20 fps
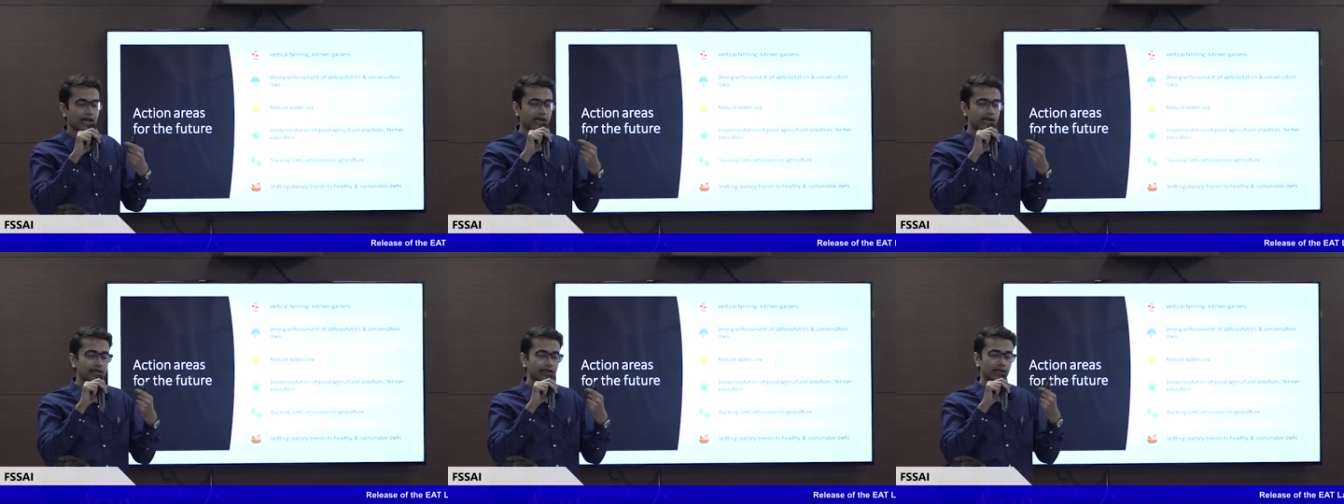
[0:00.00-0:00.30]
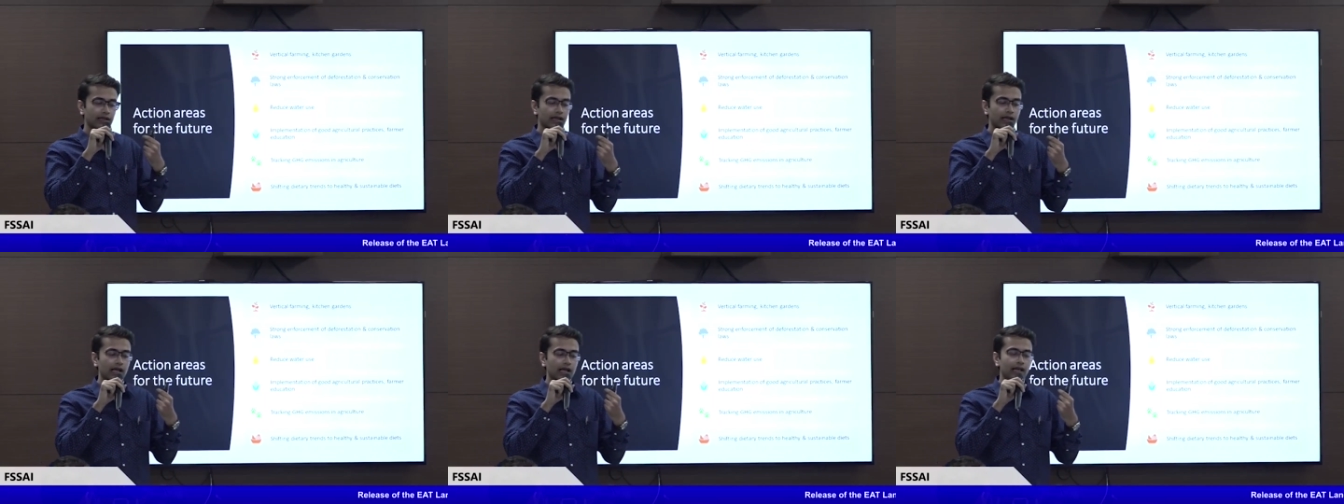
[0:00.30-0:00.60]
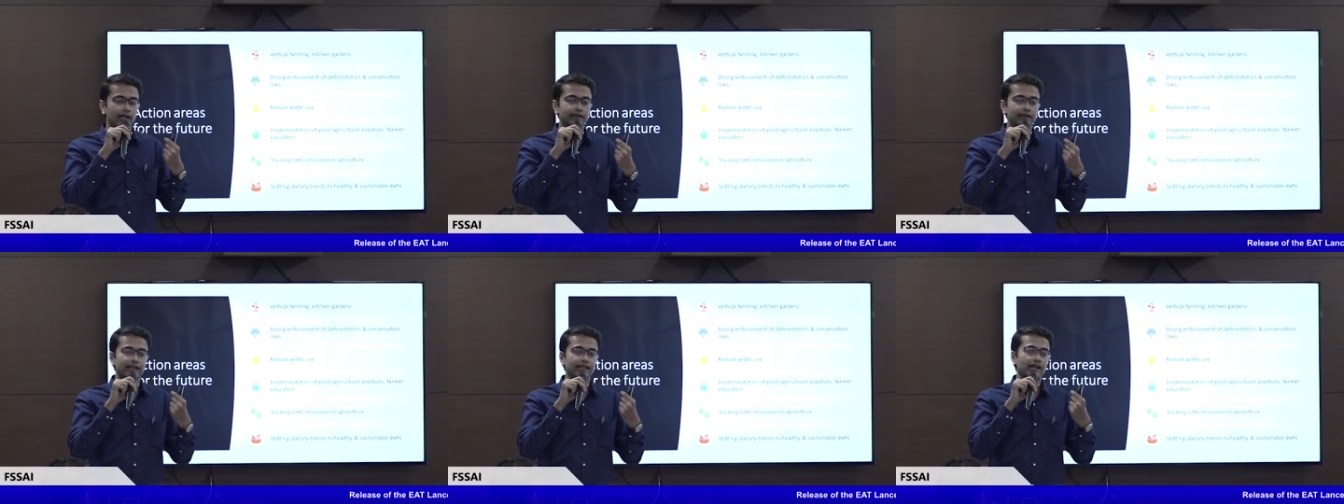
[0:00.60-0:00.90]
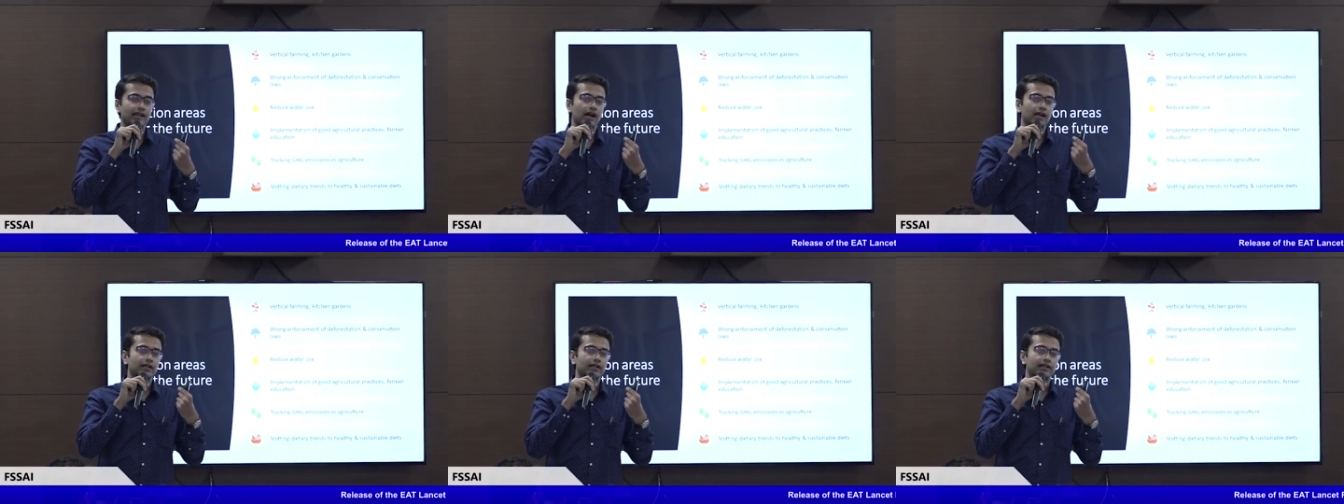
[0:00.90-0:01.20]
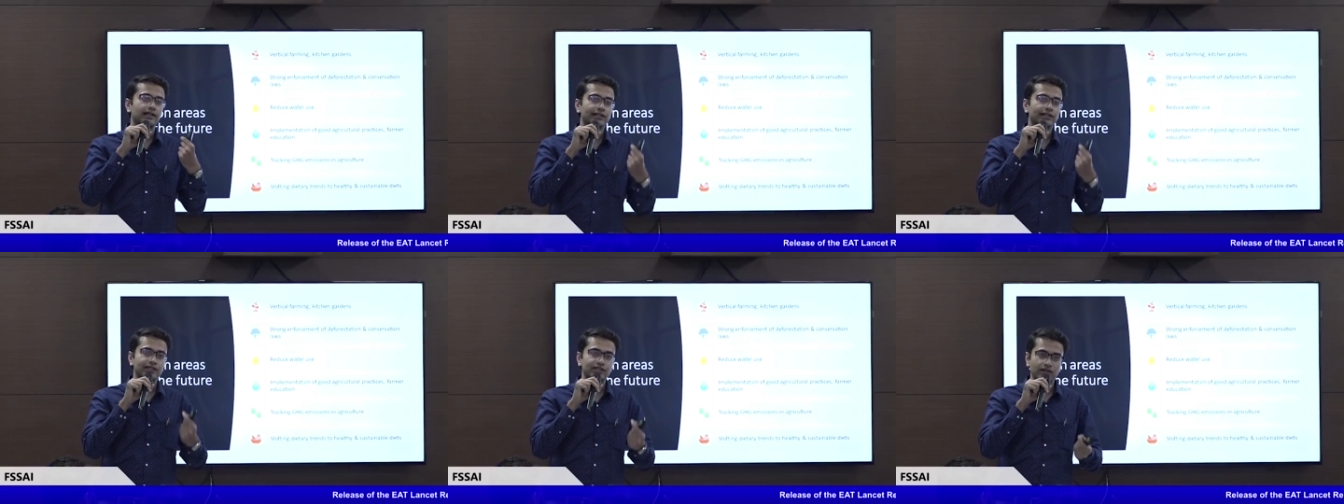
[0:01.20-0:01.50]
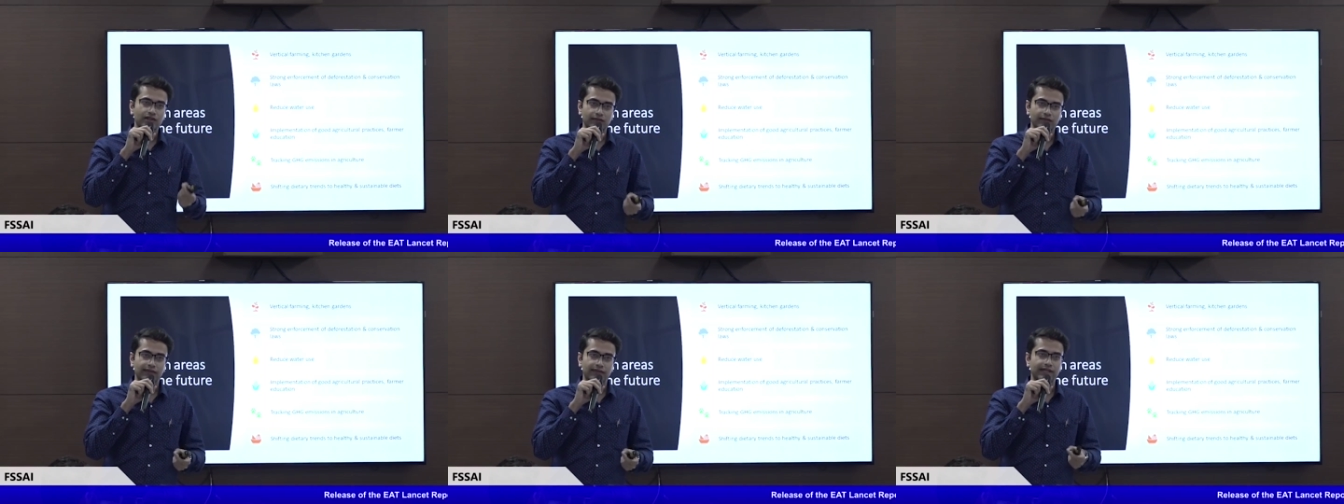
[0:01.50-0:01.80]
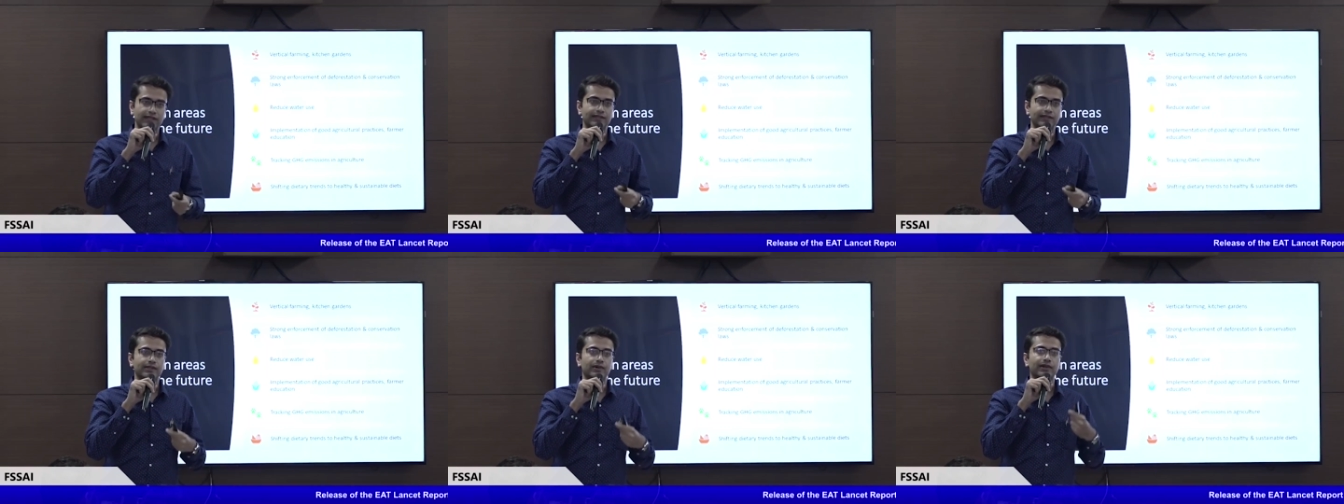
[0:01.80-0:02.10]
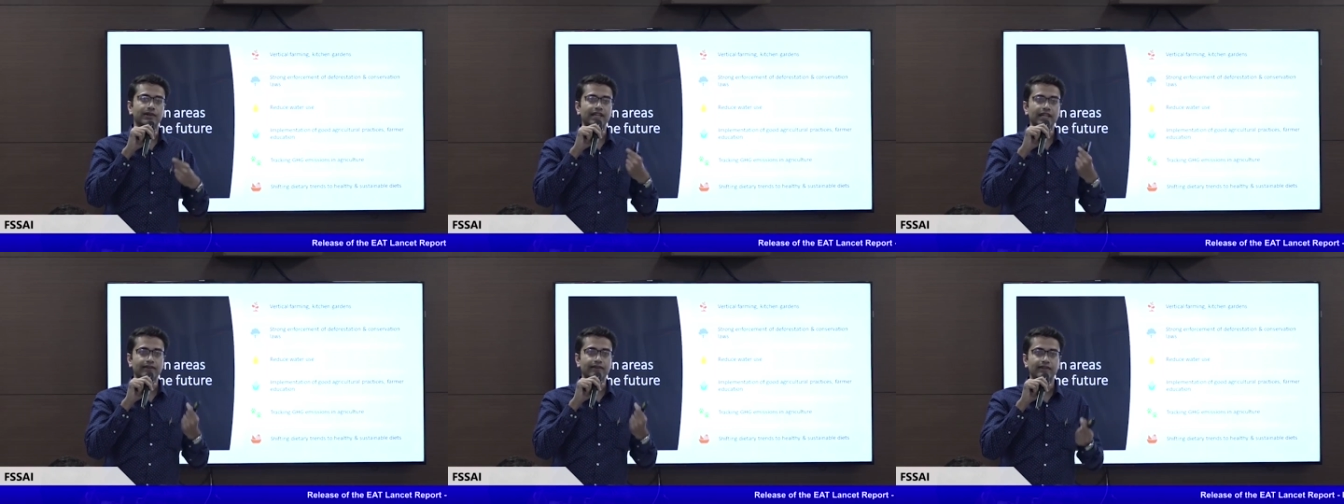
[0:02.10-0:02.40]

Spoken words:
and there are cultural fests or